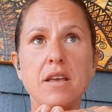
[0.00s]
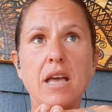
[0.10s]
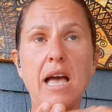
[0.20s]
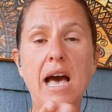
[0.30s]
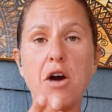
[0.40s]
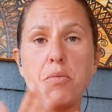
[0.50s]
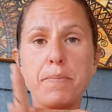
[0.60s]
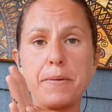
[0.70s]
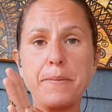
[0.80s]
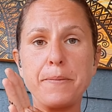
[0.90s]
help,
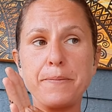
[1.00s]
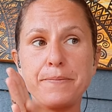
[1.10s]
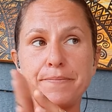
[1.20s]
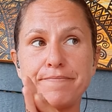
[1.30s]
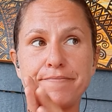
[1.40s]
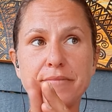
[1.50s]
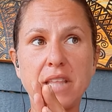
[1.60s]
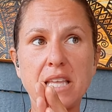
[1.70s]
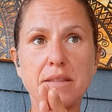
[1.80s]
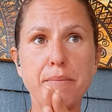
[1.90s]

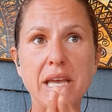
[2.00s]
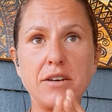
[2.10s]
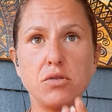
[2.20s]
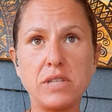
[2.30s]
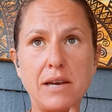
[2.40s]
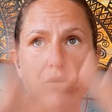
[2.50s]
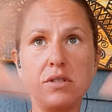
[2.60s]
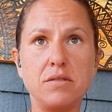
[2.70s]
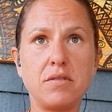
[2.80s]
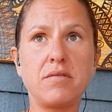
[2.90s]
like the man goes out
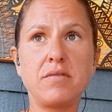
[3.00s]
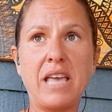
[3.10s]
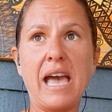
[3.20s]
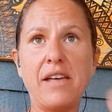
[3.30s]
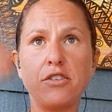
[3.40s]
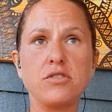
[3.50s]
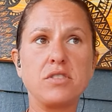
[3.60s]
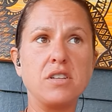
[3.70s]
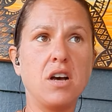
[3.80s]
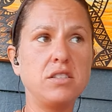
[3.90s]
and gathers
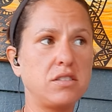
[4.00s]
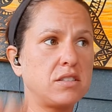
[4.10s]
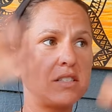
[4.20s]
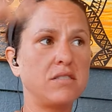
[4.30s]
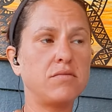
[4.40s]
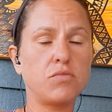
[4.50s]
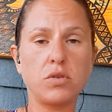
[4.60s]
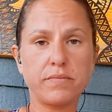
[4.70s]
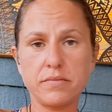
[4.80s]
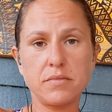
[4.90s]
and hunts and,
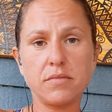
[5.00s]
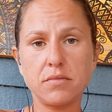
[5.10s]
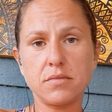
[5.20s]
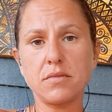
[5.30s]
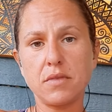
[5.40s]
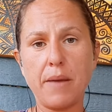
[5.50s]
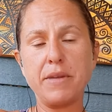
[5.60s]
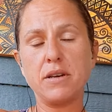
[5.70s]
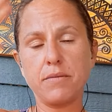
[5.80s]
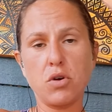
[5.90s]
well, I
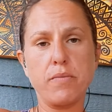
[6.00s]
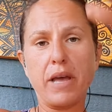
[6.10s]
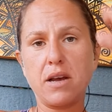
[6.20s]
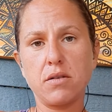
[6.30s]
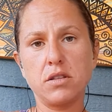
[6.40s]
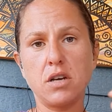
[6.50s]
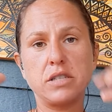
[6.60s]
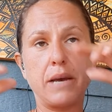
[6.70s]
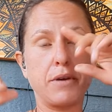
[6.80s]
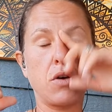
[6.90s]
mean, I'm going back a long
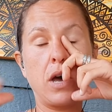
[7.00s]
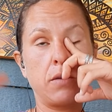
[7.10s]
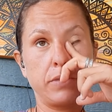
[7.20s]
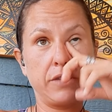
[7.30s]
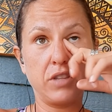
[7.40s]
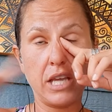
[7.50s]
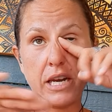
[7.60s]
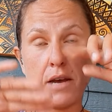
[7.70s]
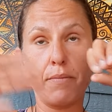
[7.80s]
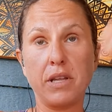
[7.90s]
time ago. I don't believe in that
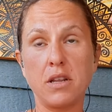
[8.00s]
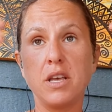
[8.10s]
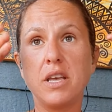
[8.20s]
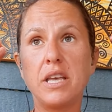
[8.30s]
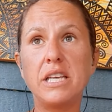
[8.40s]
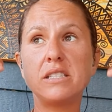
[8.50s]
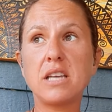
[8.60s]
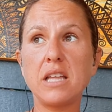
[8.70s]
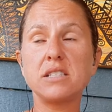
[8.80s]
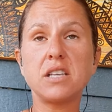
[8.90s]
now, but he's the
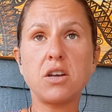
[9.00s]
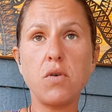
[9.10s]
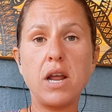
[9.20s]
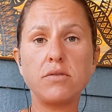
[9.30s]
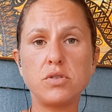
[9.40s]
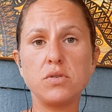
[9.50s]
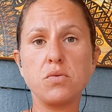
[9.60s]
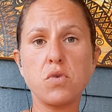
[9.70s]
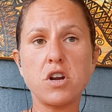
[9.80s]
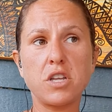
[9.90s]
guy that's like going out and doing the
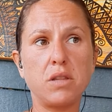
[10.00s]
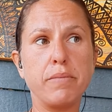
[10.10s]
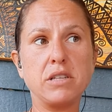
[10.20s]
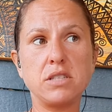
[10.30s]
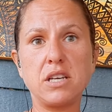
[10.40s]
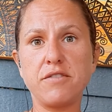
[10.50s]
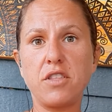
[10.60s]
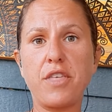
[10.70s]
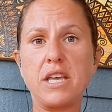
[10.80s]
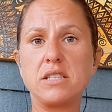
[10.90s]
work and the building of the
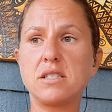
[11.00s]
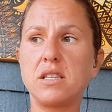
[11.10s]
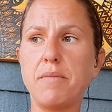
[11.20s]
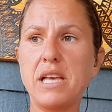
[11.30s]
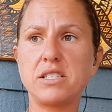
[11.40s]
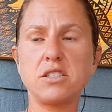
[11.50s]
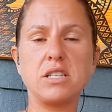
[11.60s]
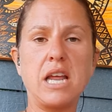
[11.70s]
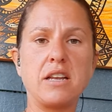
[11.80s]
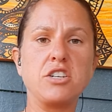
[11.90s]
things and the
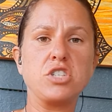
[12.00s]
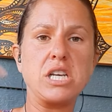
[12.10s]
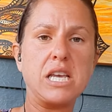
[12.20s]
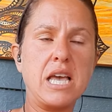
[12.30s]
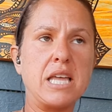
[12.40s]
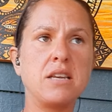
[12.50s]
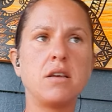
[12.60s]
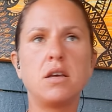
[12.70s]
masculine energy. And